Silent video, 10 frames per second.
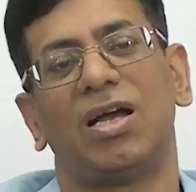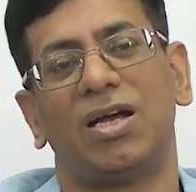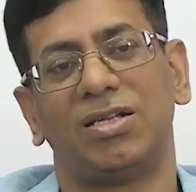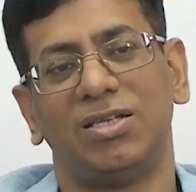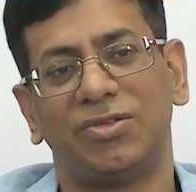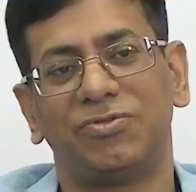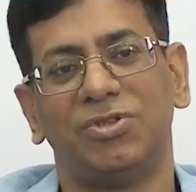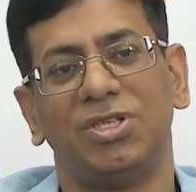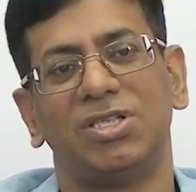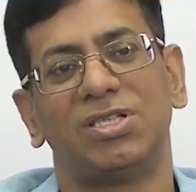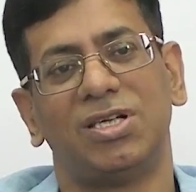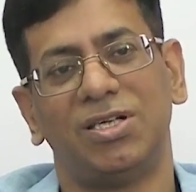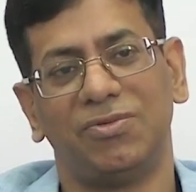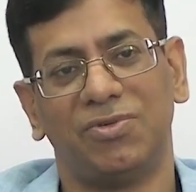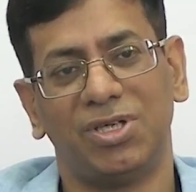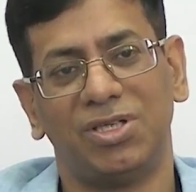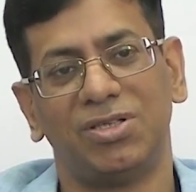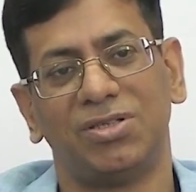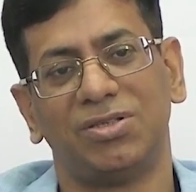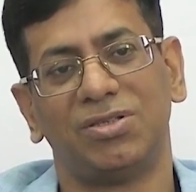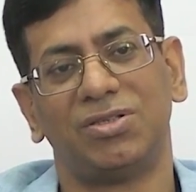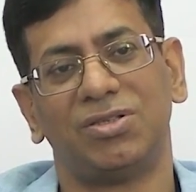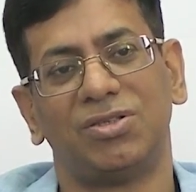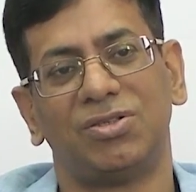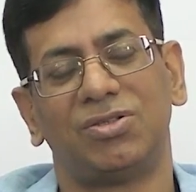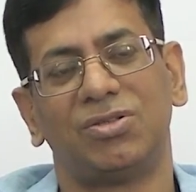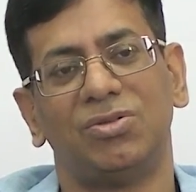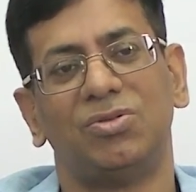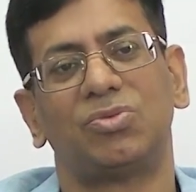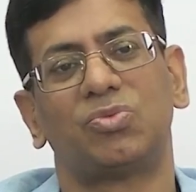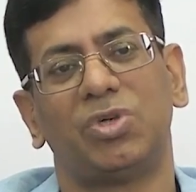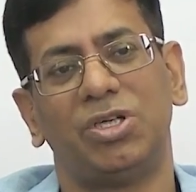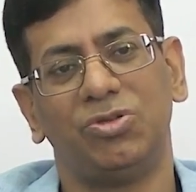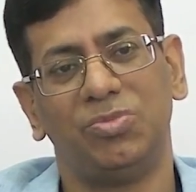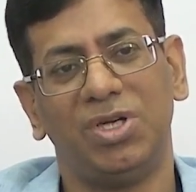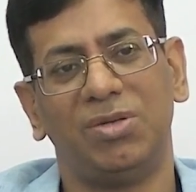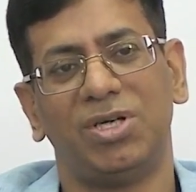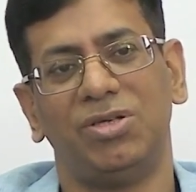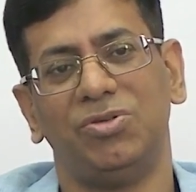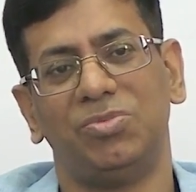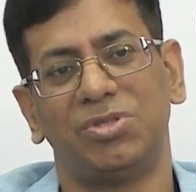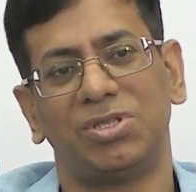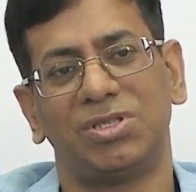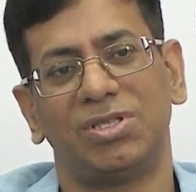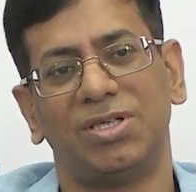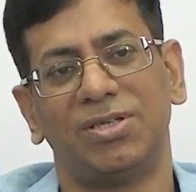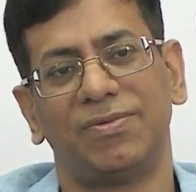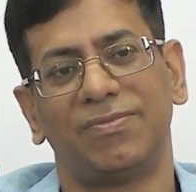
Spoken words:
and therefore it is null and void. So what do you mean by due process here?